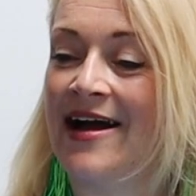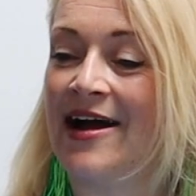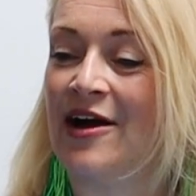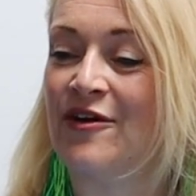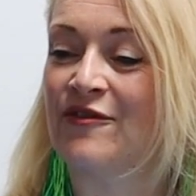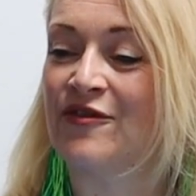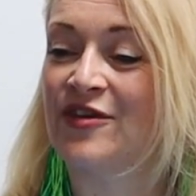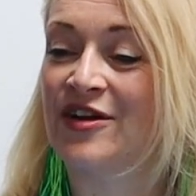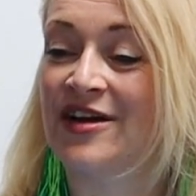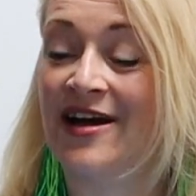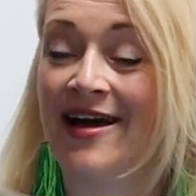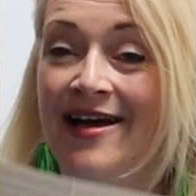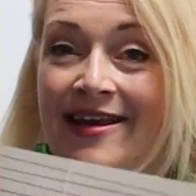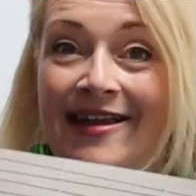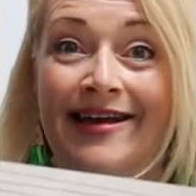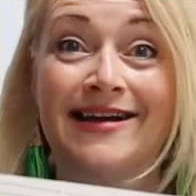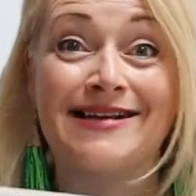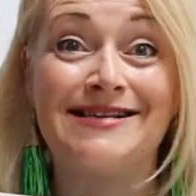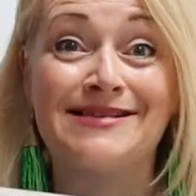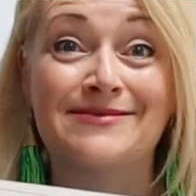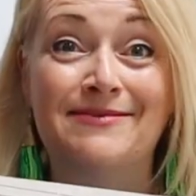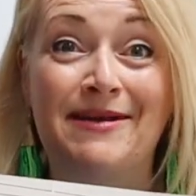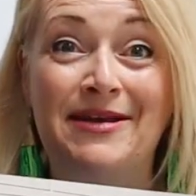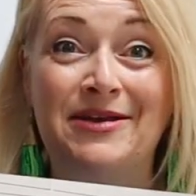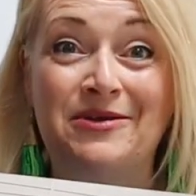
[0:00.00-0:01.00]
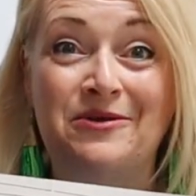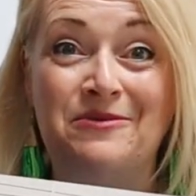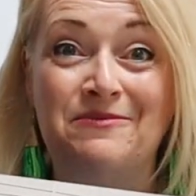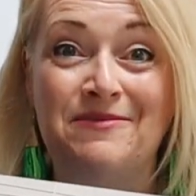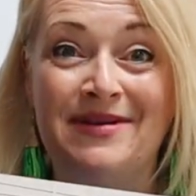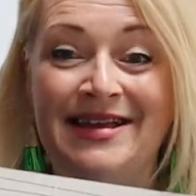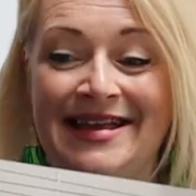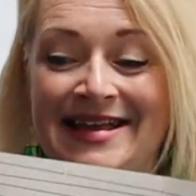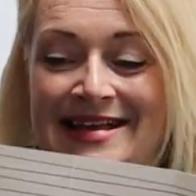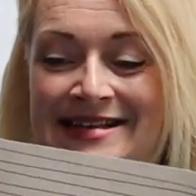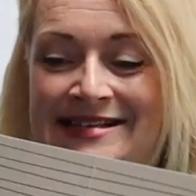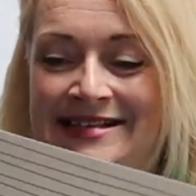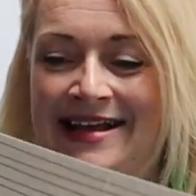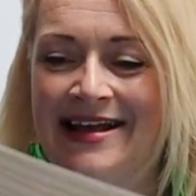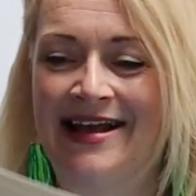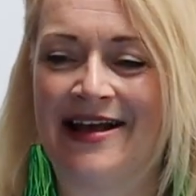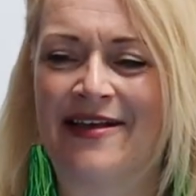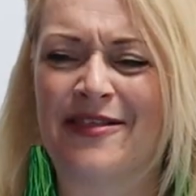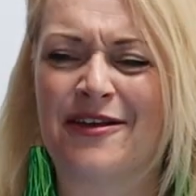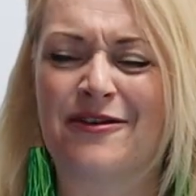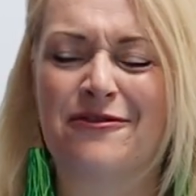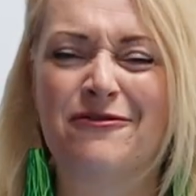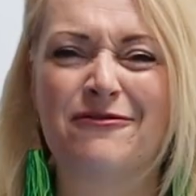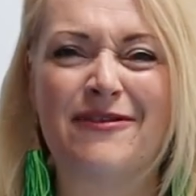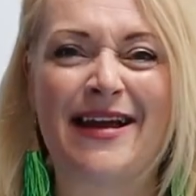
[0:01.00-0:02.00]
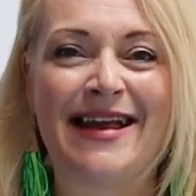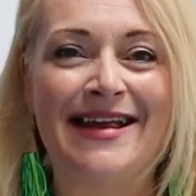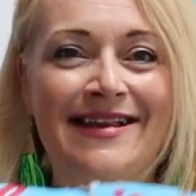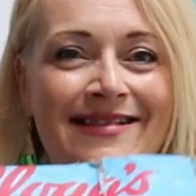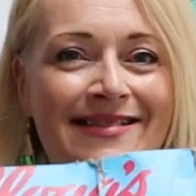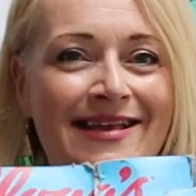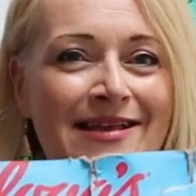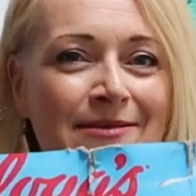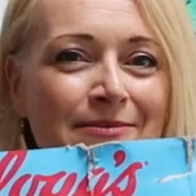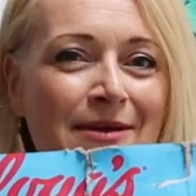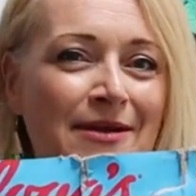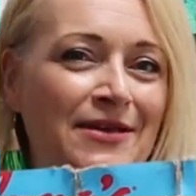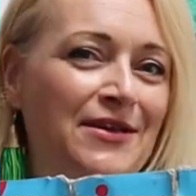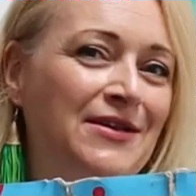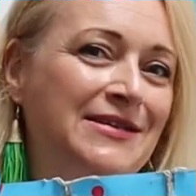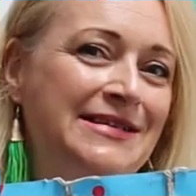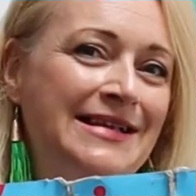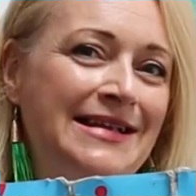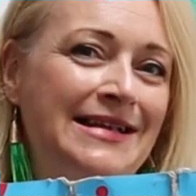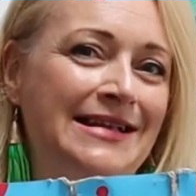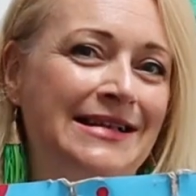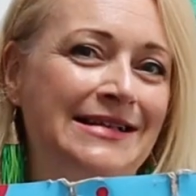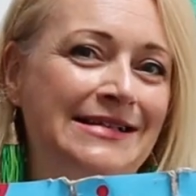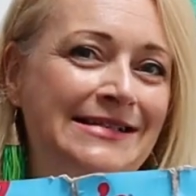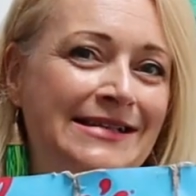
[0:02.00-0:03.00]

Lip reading: of colour to make your bead. The great thing about using